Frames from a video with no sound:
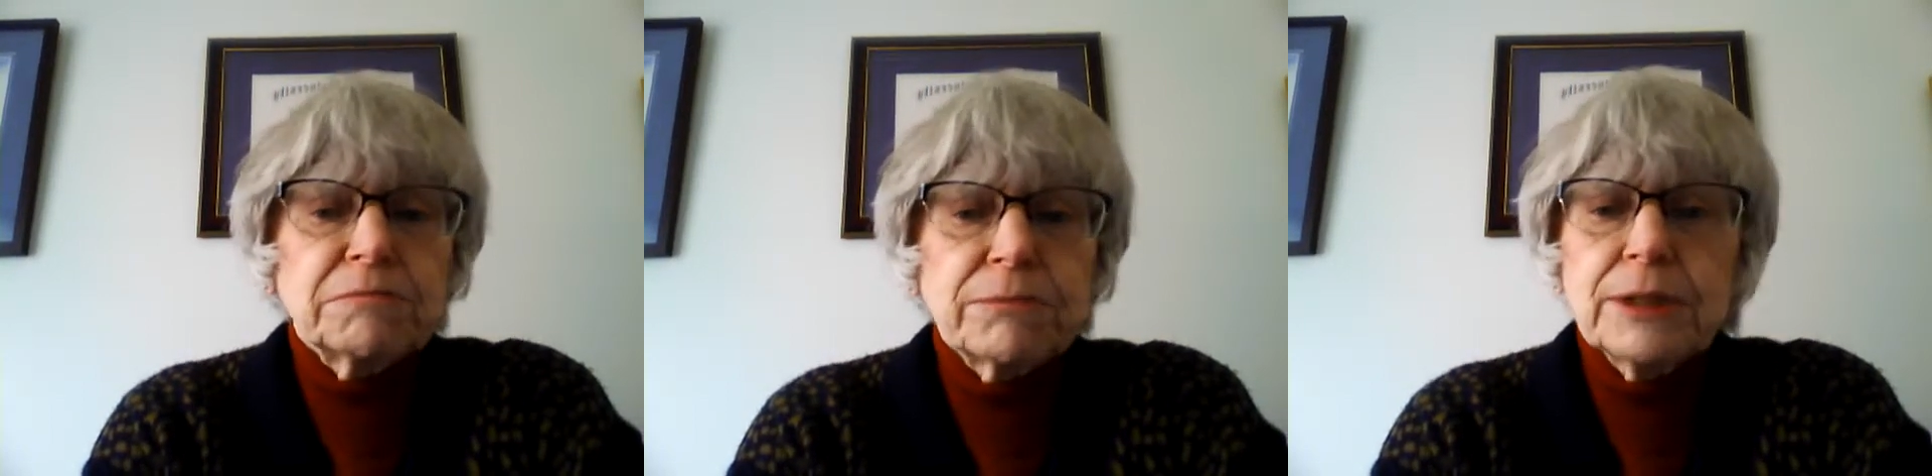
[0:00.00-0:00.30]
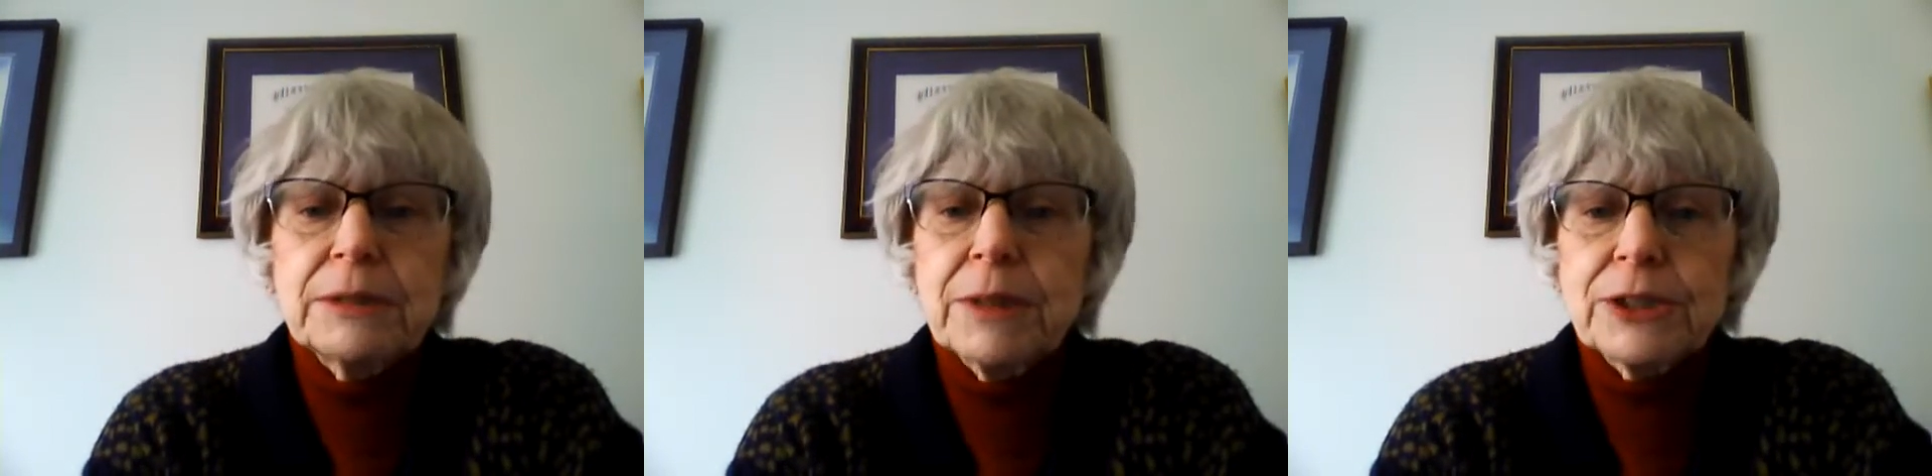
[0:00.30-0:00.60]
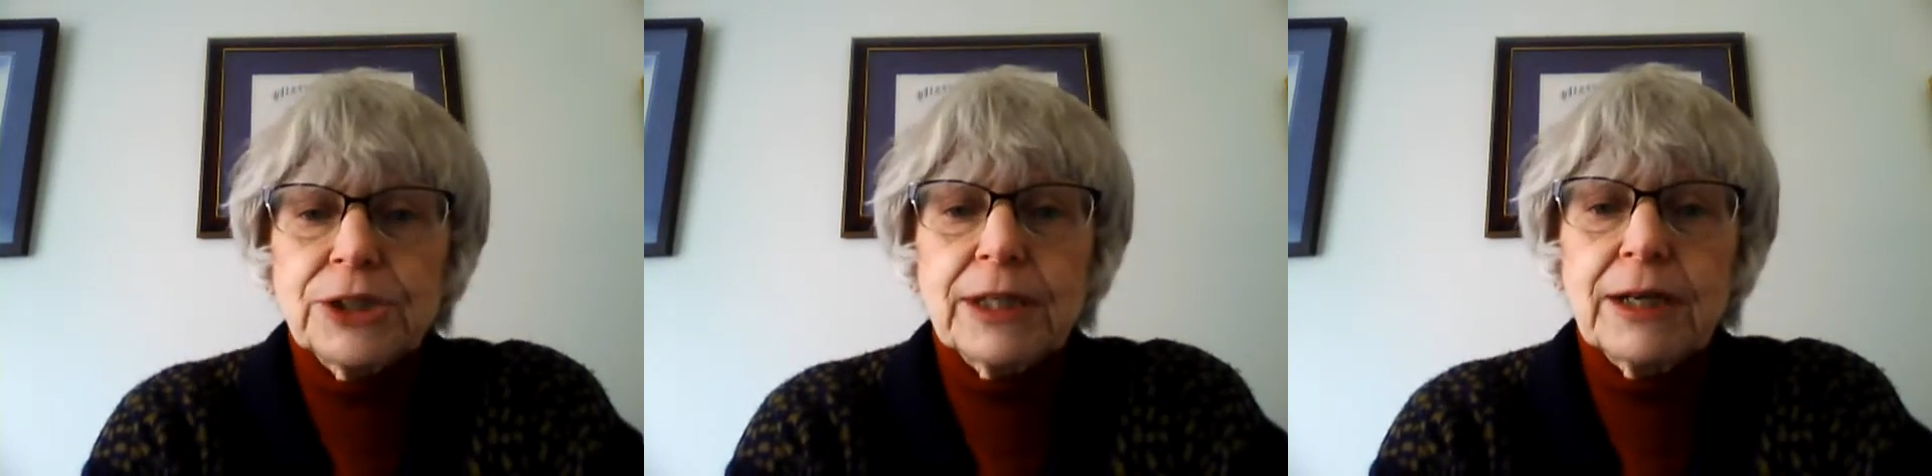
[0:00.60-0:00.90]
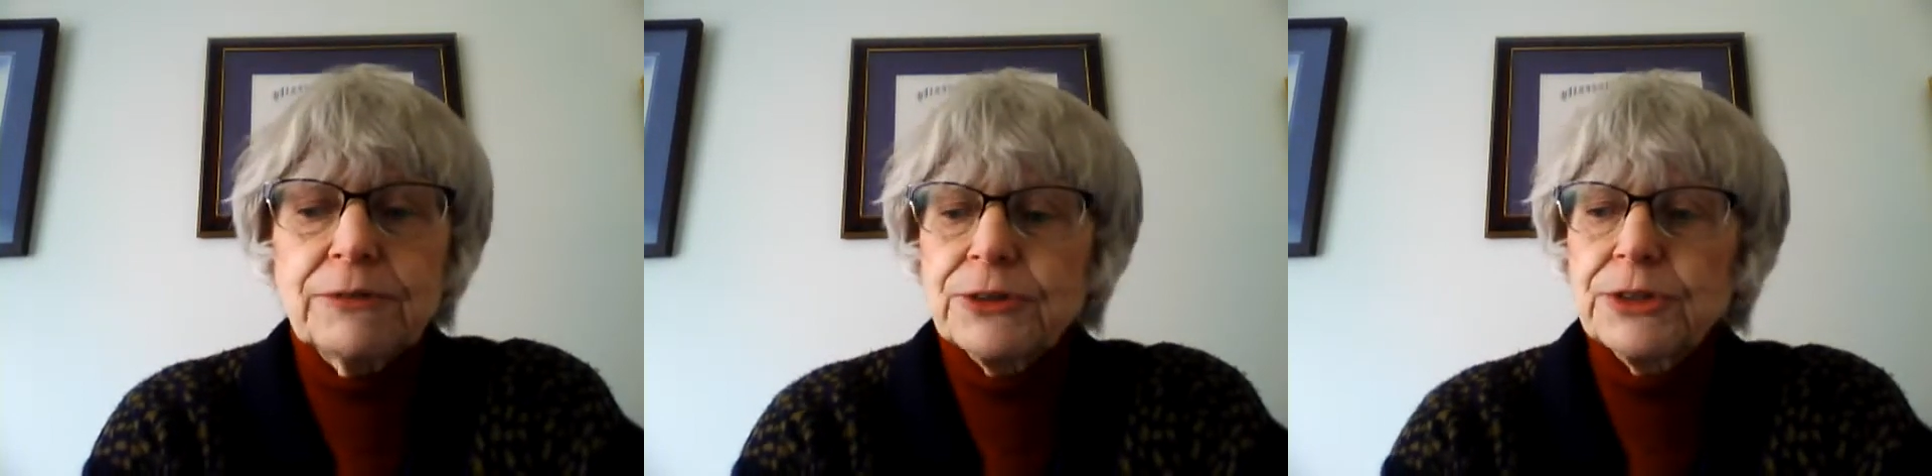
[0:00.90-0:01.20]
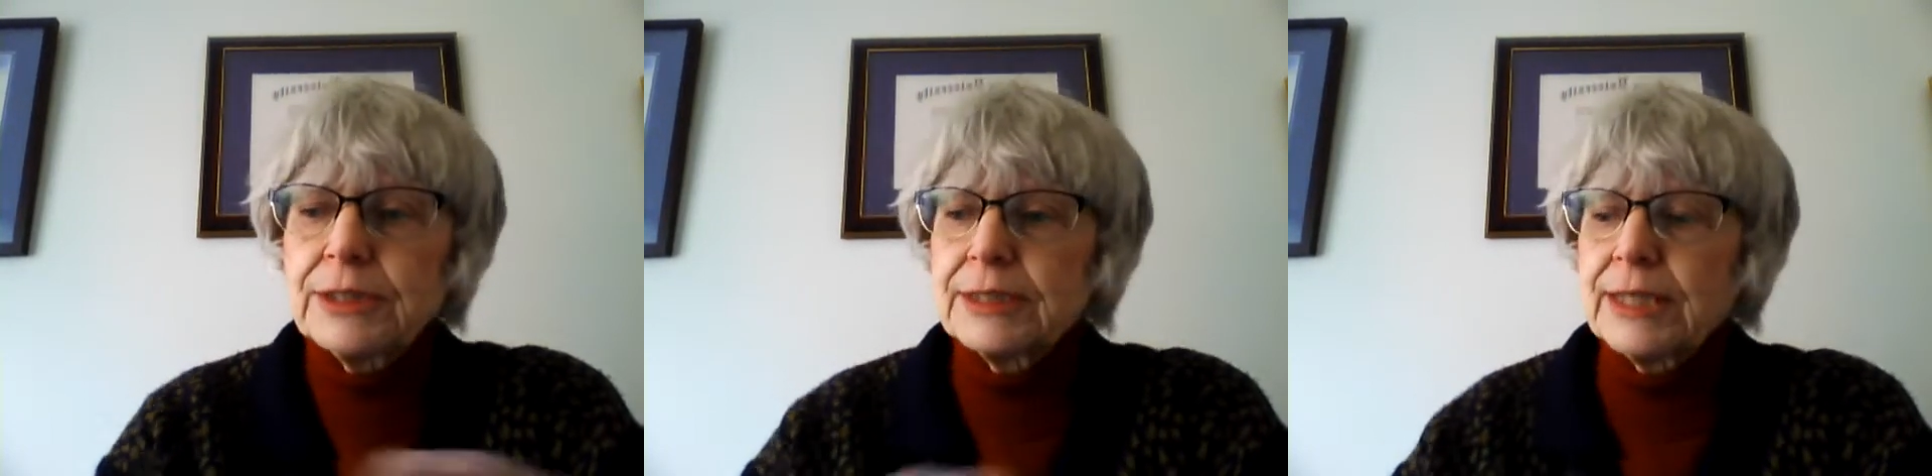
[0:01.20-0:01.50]
Pretty much it
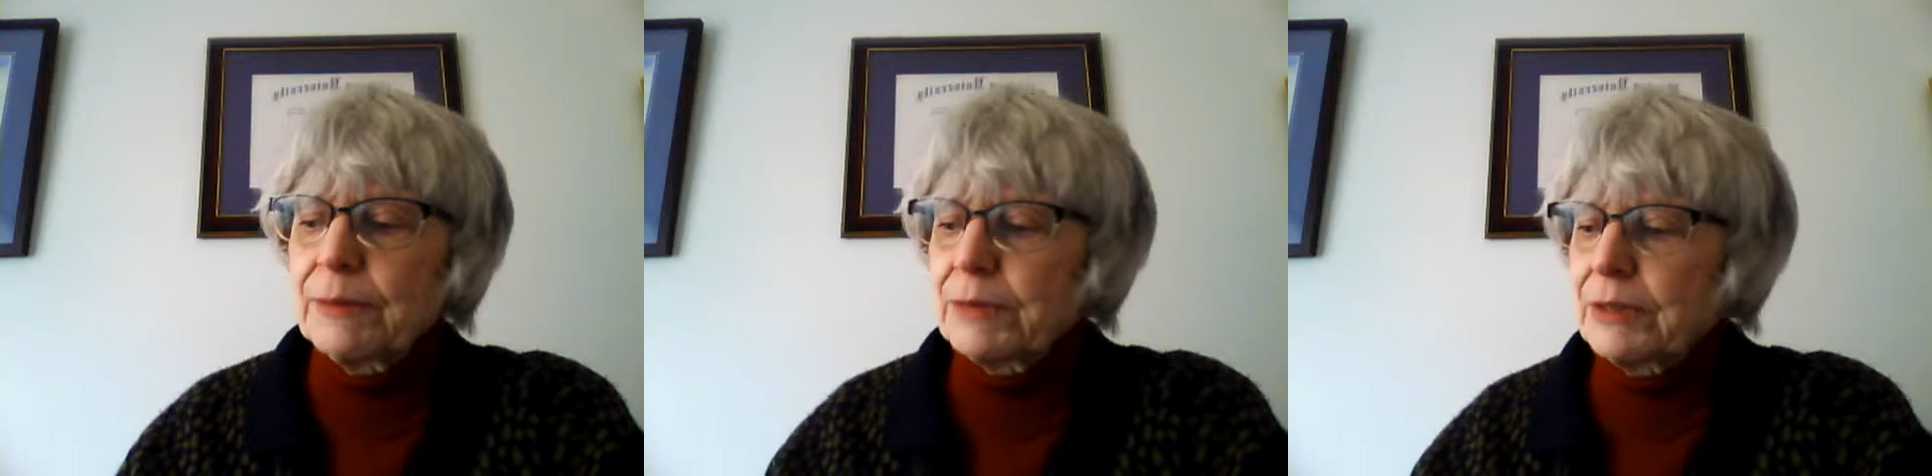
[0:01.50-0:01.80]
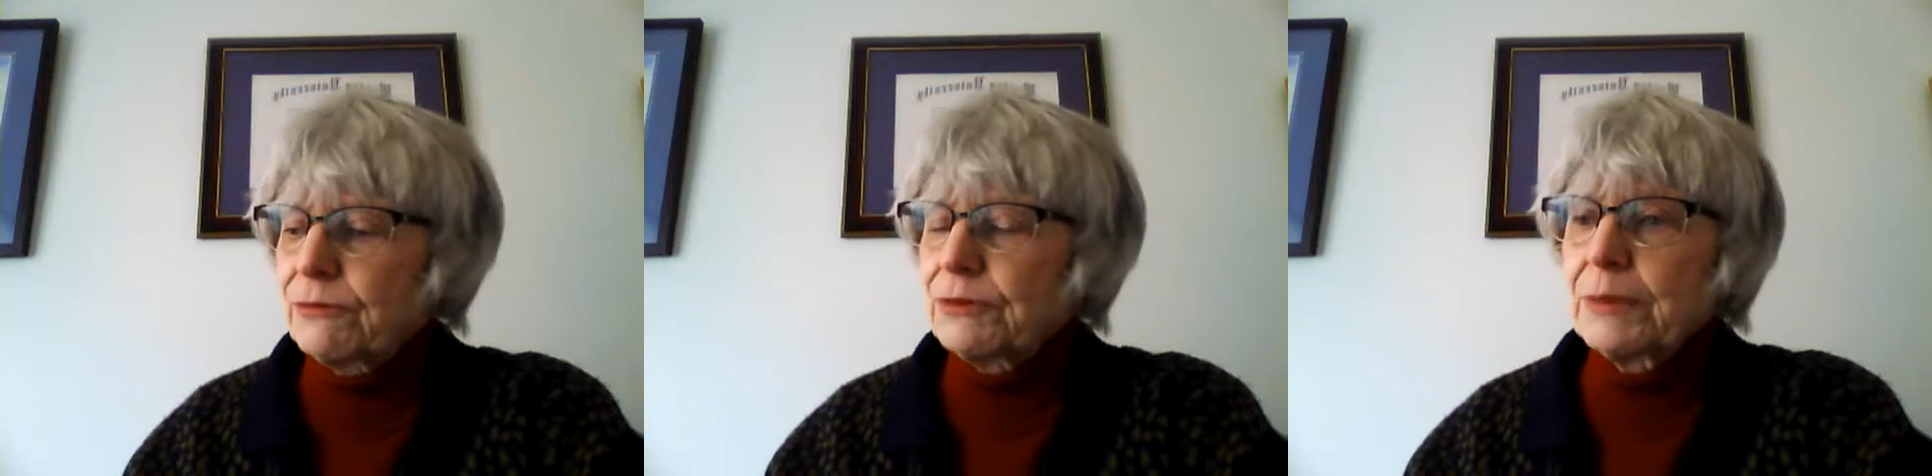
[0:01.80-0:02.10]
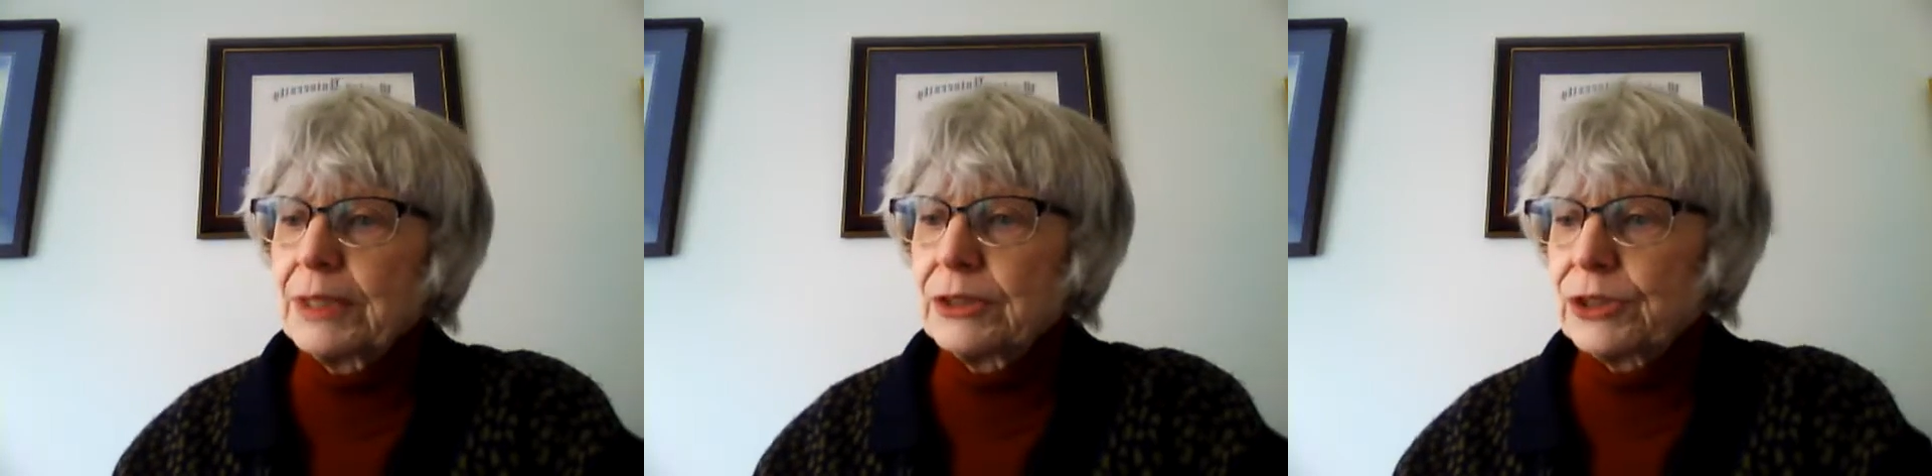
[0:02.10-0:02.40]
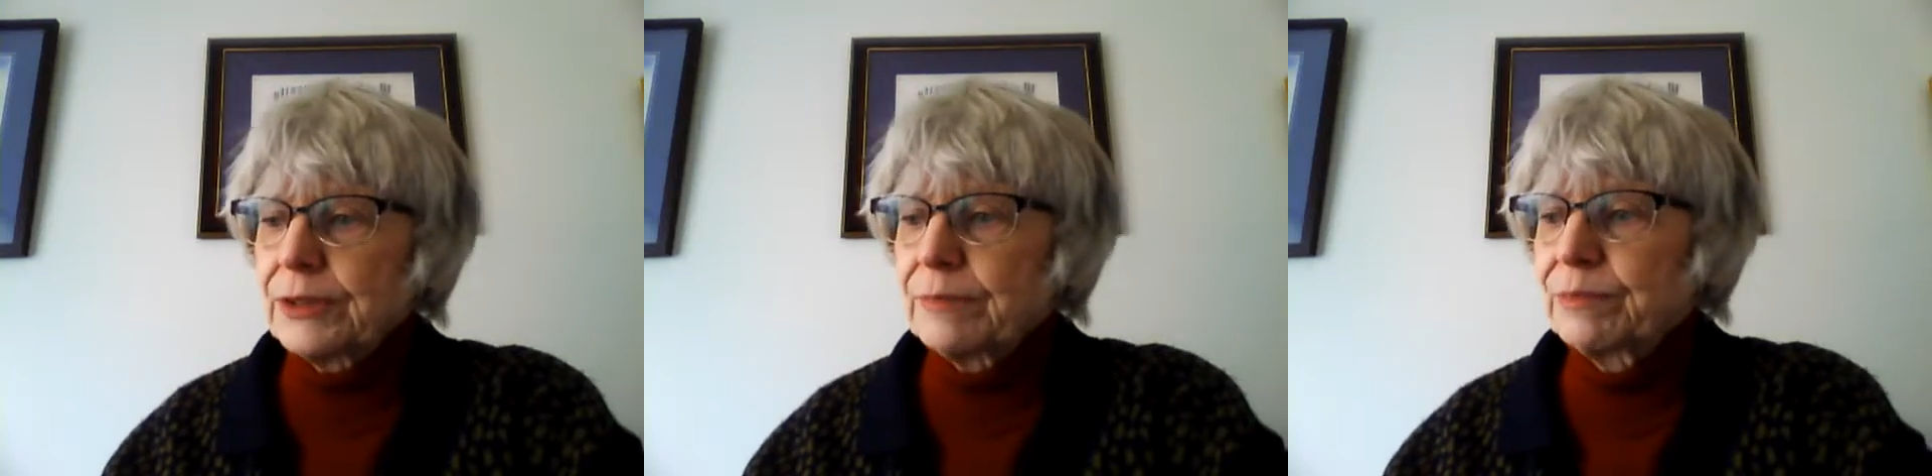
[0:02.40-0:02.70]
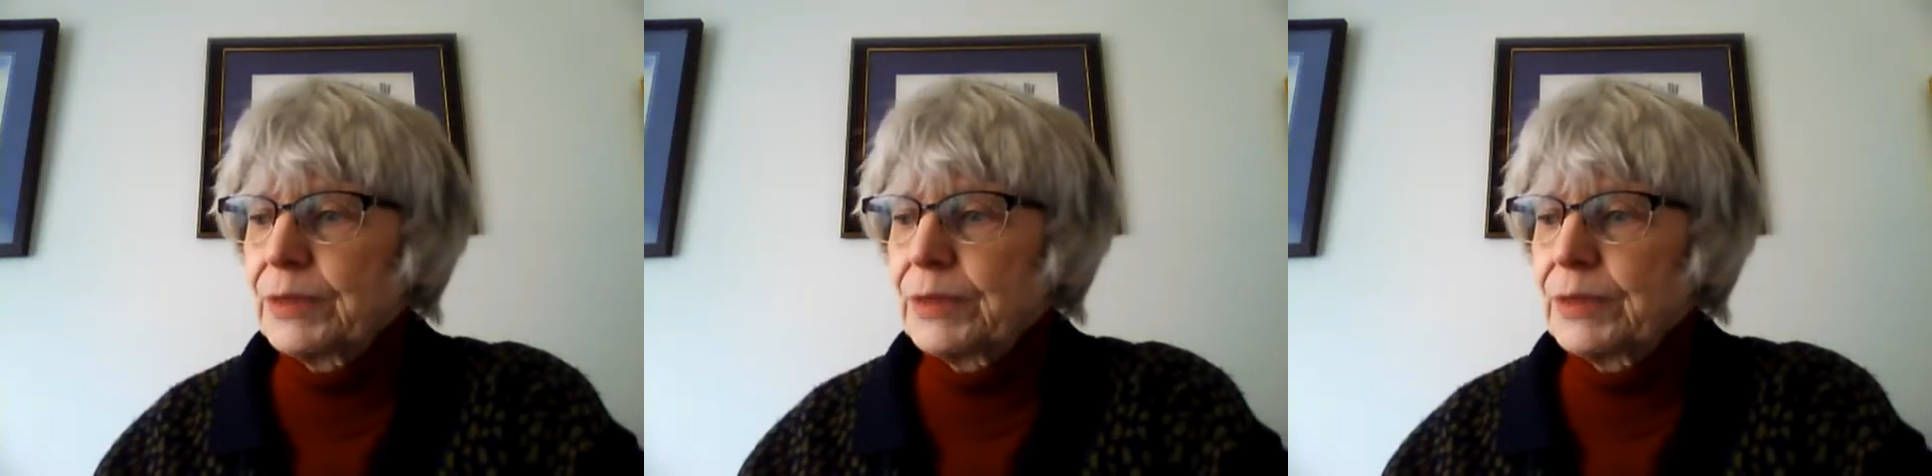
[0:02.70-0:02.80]
covers the same information.